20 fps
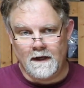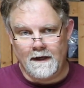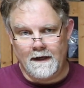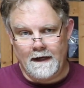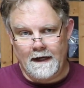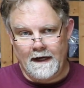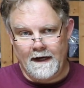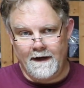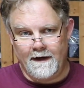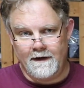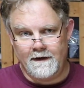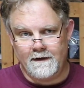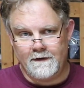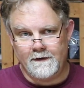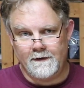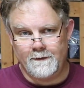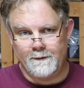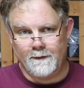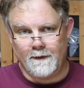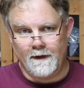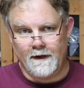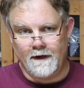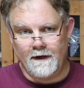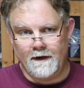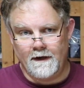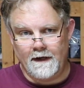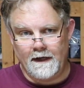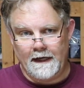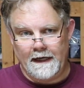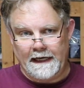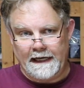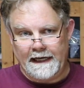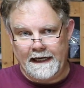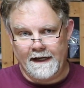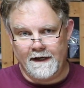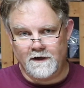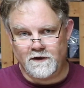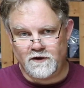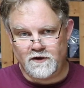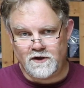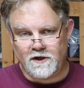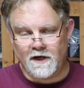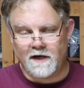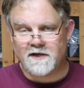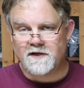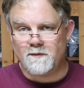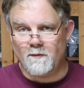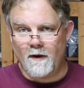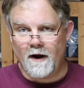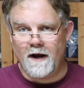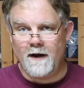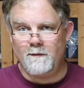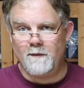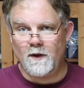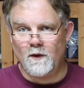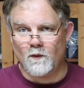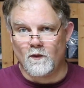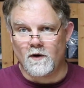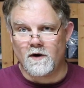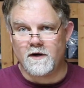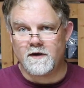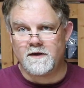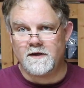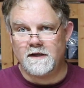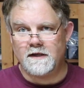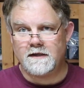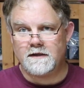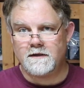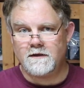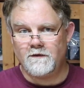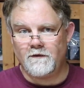And it just might be worth it